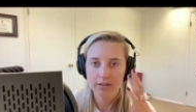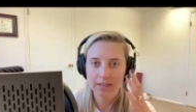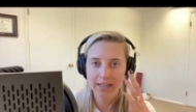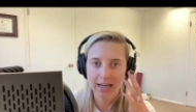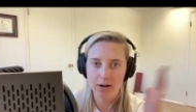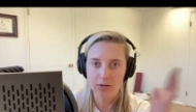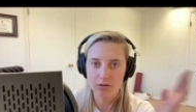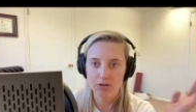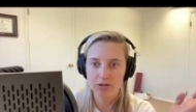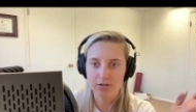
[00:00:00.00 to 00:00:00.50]

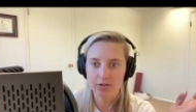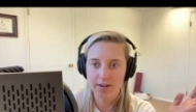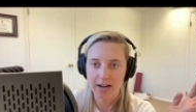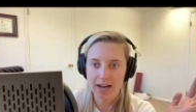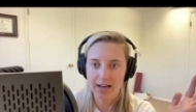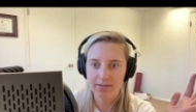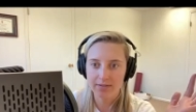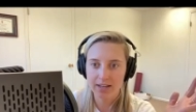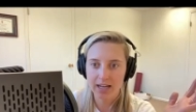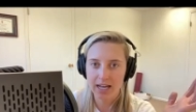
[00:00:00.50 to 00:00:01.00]
couch to
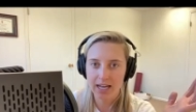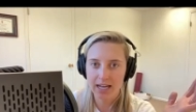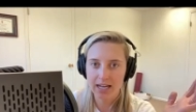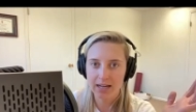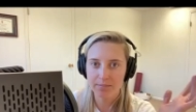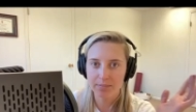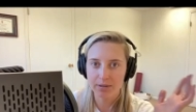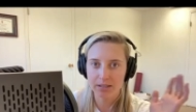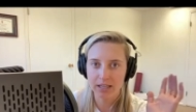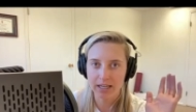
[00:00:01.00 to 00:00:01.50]
five K
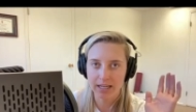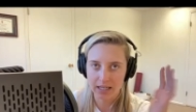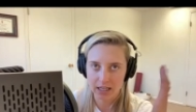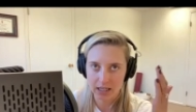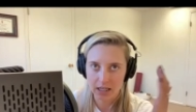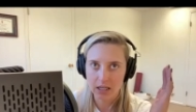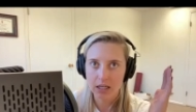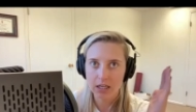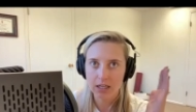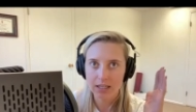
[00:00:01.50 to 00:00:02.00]
it, but like
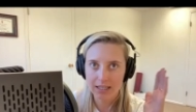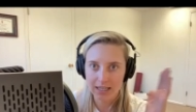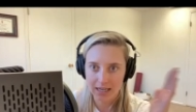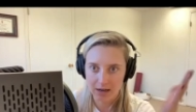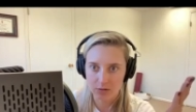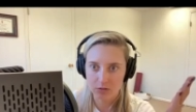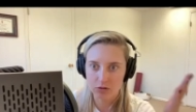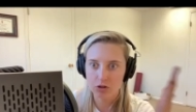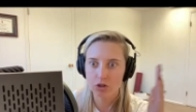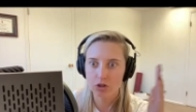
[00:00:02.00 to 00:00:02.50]

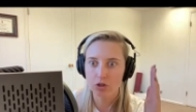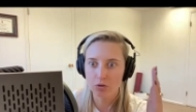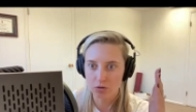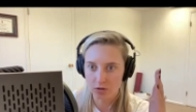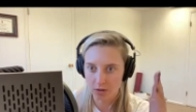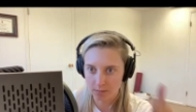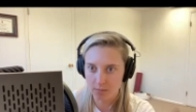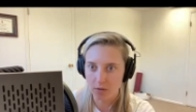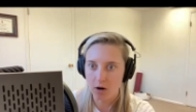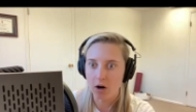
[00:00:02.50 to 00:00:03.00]
couch to
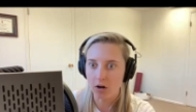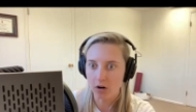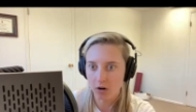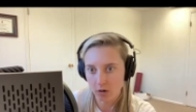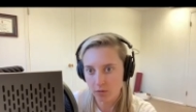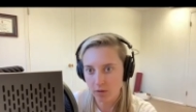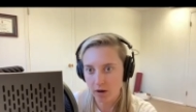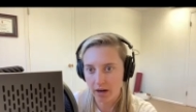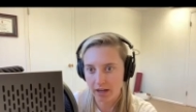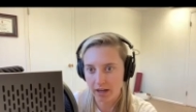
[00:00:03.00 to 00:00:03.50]
tomorrow
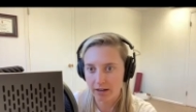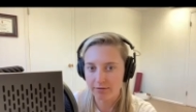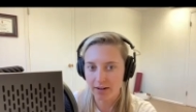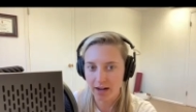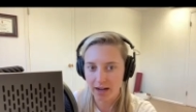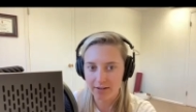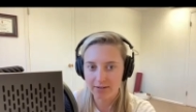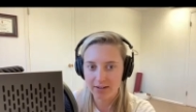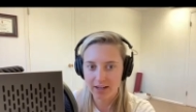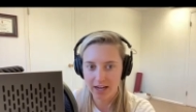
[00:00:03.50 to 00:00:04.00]
running a
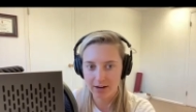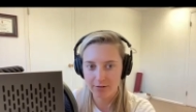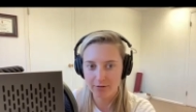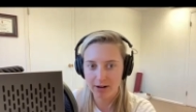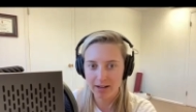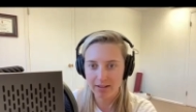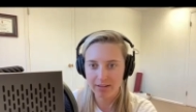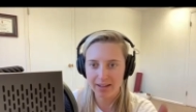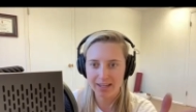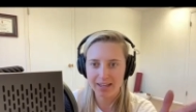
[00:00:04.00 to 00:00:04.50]
five K,
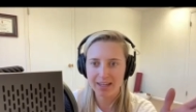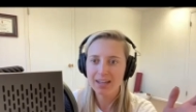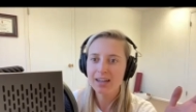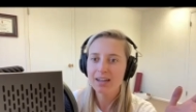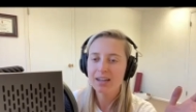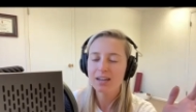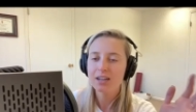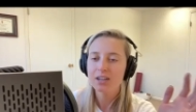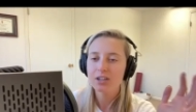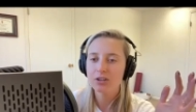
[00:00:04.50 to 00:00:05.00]
right? Like
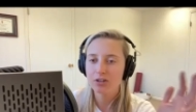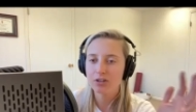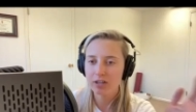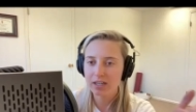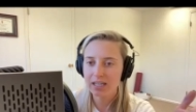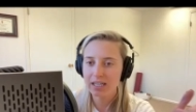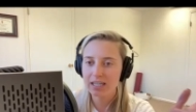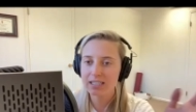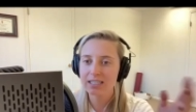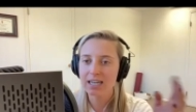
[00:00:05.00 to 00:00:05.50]
you're going
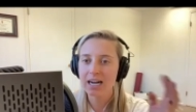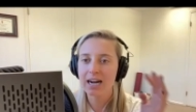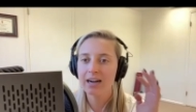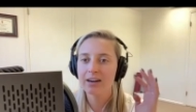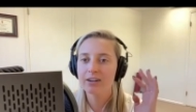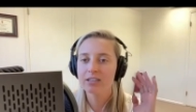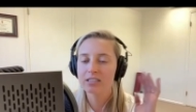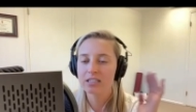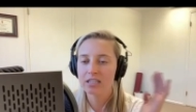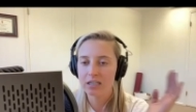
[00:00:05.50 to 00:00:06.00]
to get
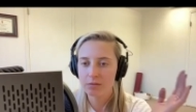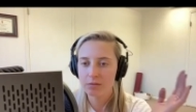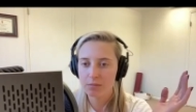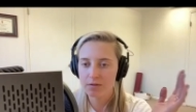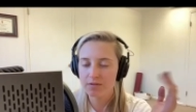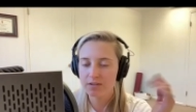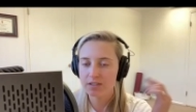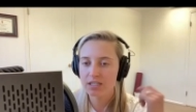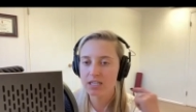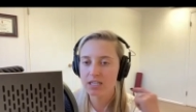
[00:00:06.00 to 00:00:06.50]
tired. It's going to be
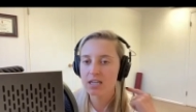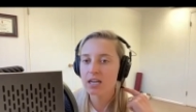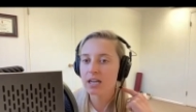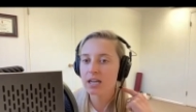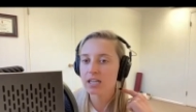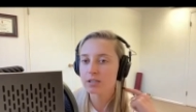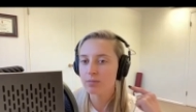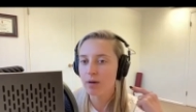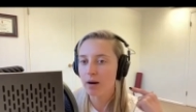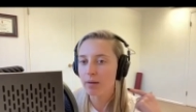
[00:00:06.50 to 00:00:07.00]
fatiguing.
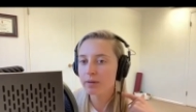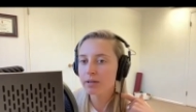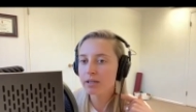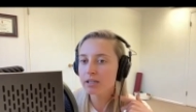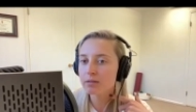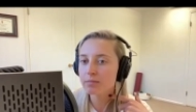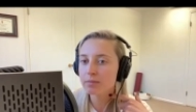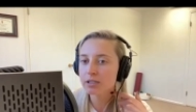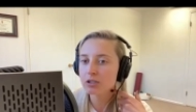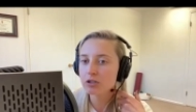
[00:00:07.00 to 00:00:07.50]
It's probably going
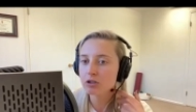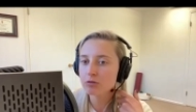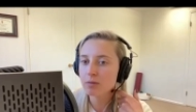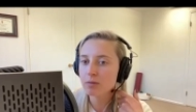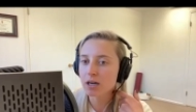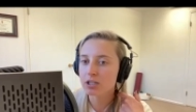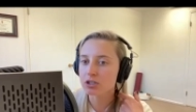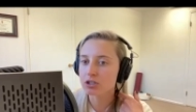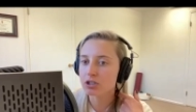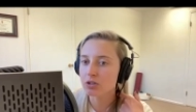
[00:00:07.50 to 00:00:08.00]
to be too
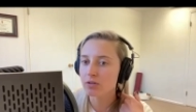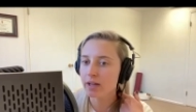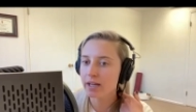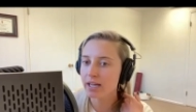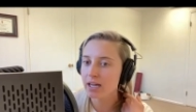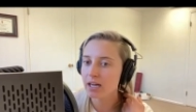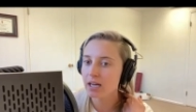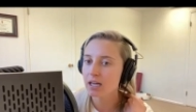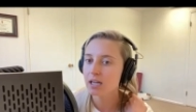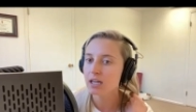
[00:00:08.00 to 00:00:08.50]
much. So
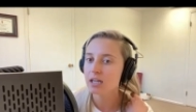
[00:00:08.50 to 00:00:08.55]
like,